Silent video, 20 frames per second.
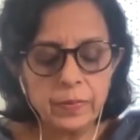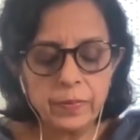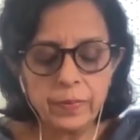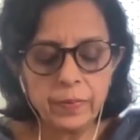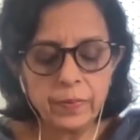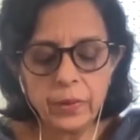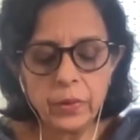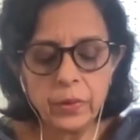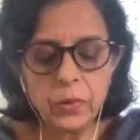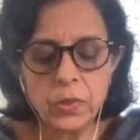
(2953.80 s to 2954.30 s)

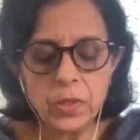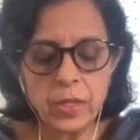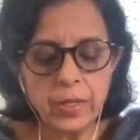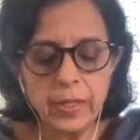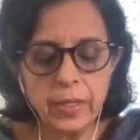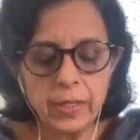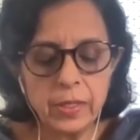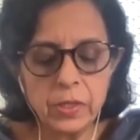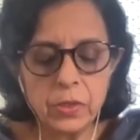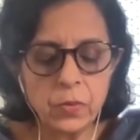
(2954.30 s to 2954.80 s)
you said
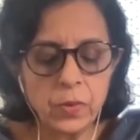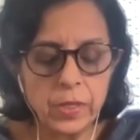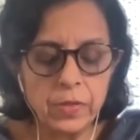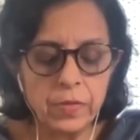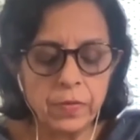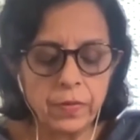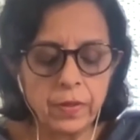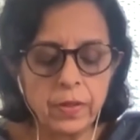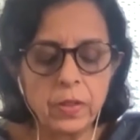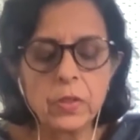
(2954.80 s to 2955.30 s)
that it's very
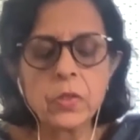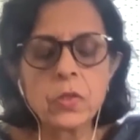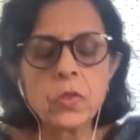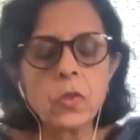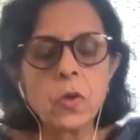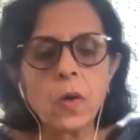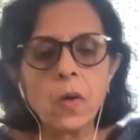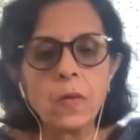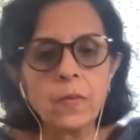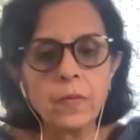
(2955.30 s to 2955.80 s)
difficult to
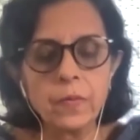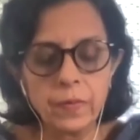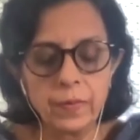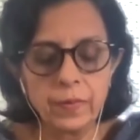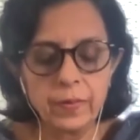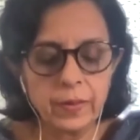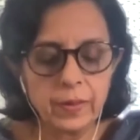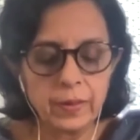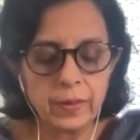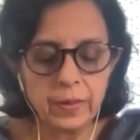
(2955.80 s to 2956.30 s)
solve
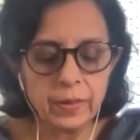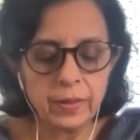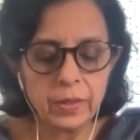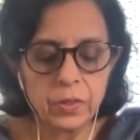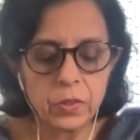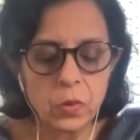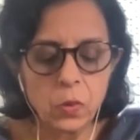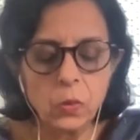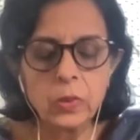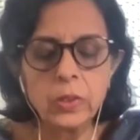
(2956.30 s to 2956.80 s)

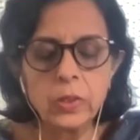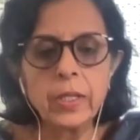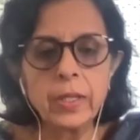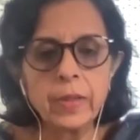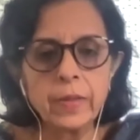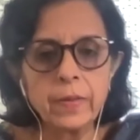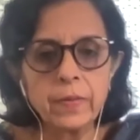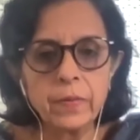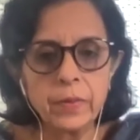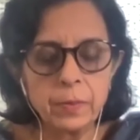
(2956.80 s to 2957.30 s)
this whole
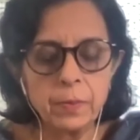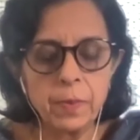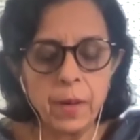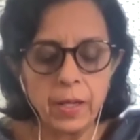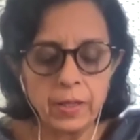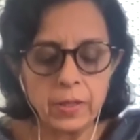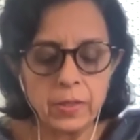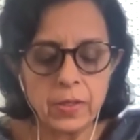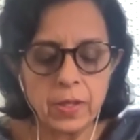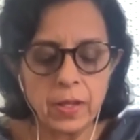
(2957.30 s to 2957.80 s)
thing with
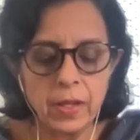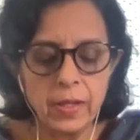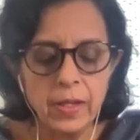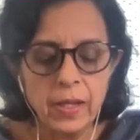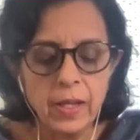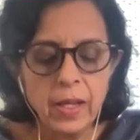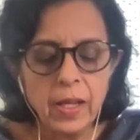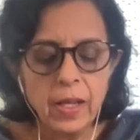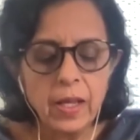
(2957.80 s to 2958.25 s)
Pakistan.